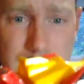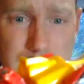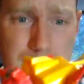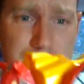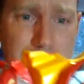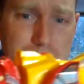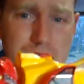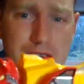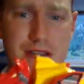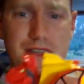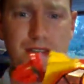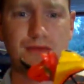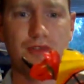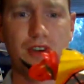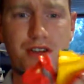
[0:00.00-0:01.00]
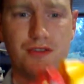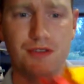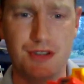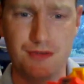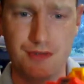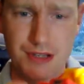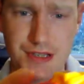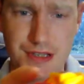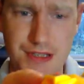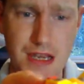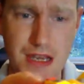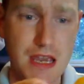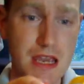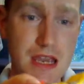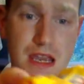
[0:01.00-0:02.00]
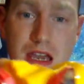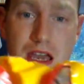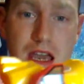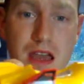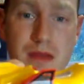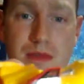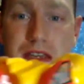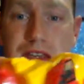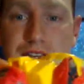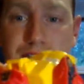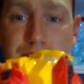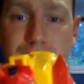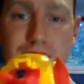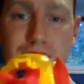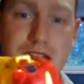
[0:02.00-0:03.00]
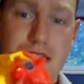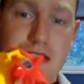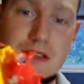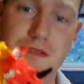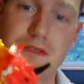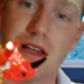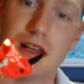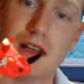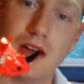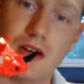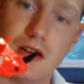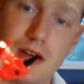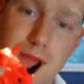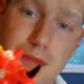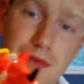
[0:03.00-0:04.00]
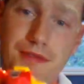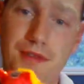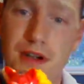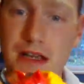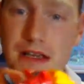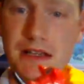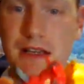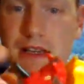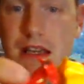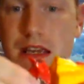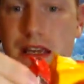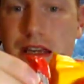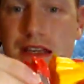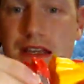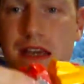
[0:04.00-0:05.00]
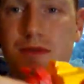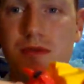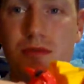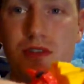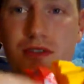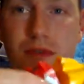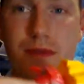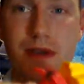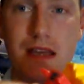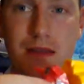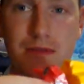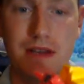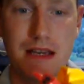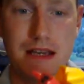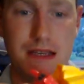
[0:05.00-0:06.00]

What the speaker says: Yeah, now he's a rhinoceros. He doesn't really do a lot, I'm afraid. His head will move about